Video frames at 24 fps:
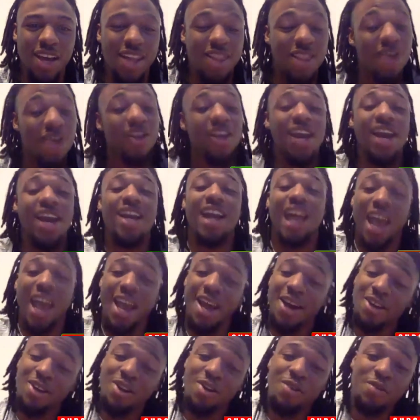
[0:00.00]
I thought he had an
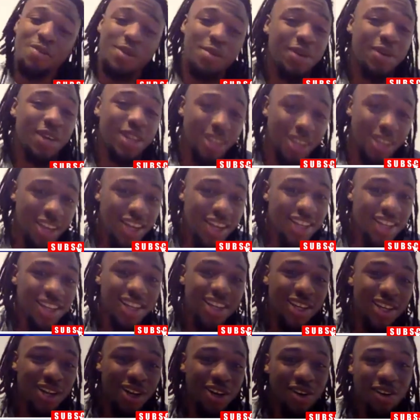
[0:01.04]
angle on me, but luckily,
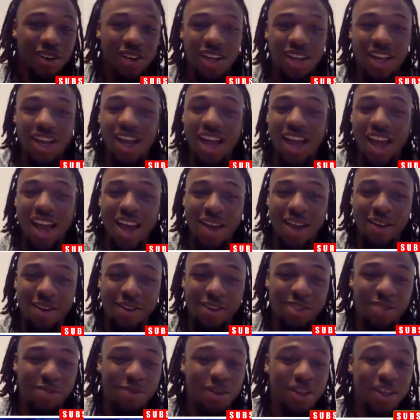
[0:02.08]
you know, had
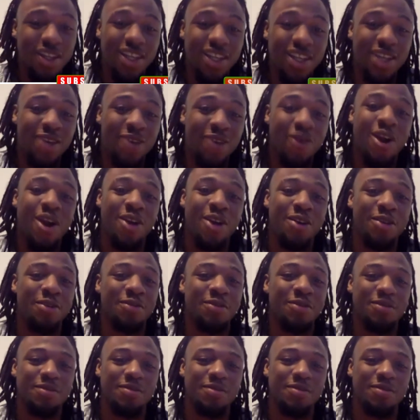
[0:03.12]
enough speed to get around him.